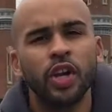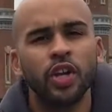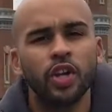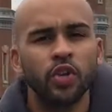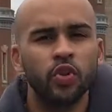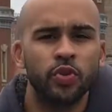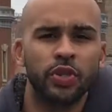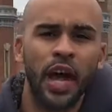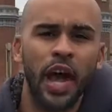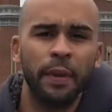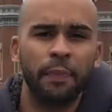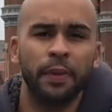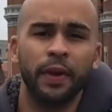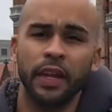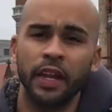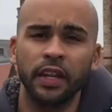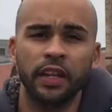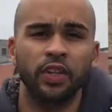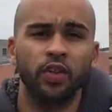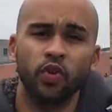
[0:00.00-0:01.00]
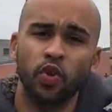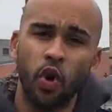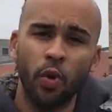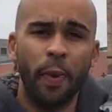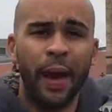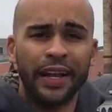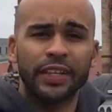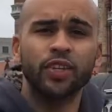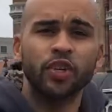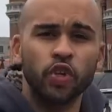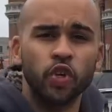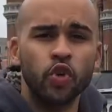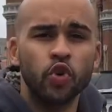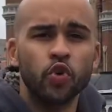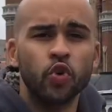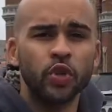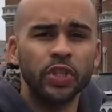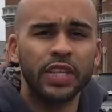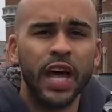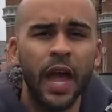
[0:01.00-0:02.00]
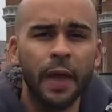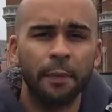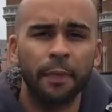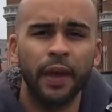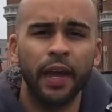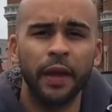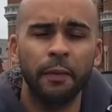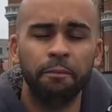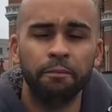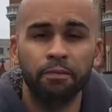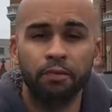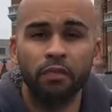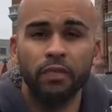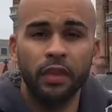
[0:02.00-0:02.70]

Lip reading: you go back to Google and type in